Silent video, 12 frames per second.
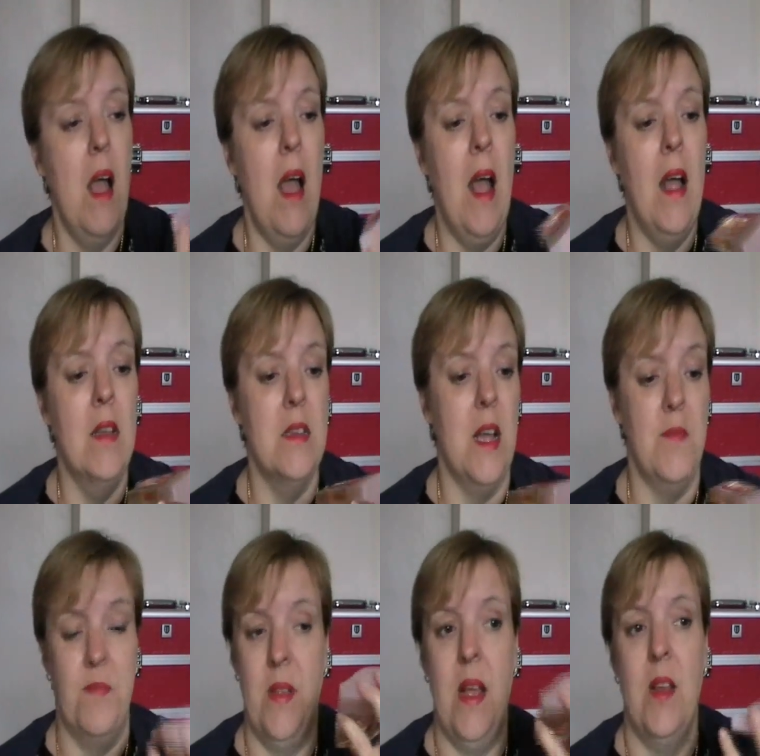and
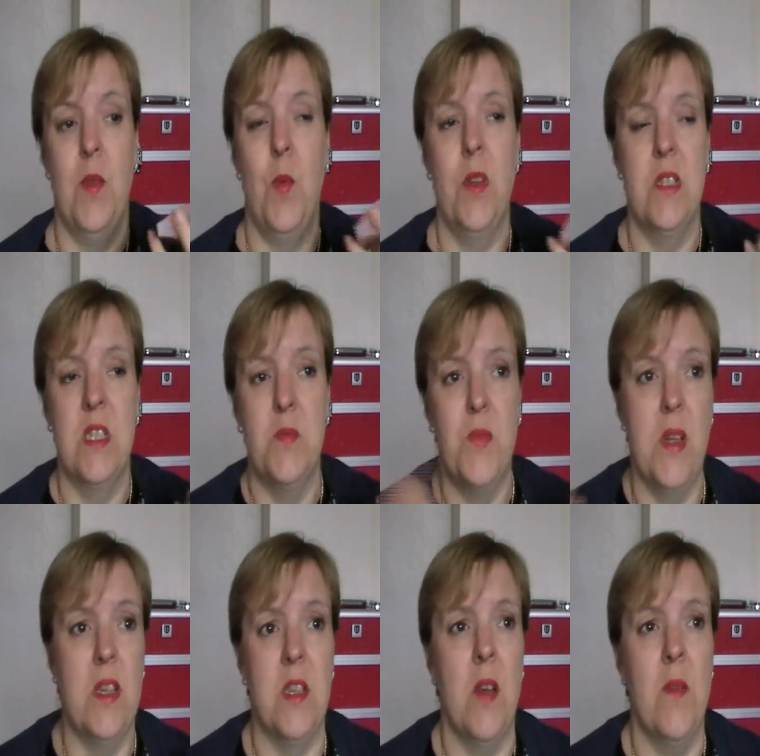I had one
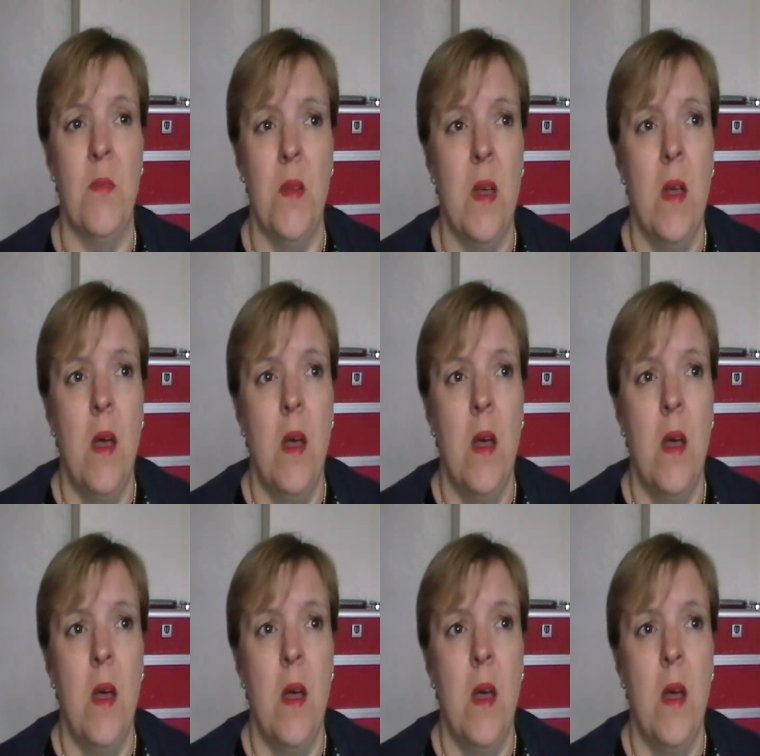spritz on,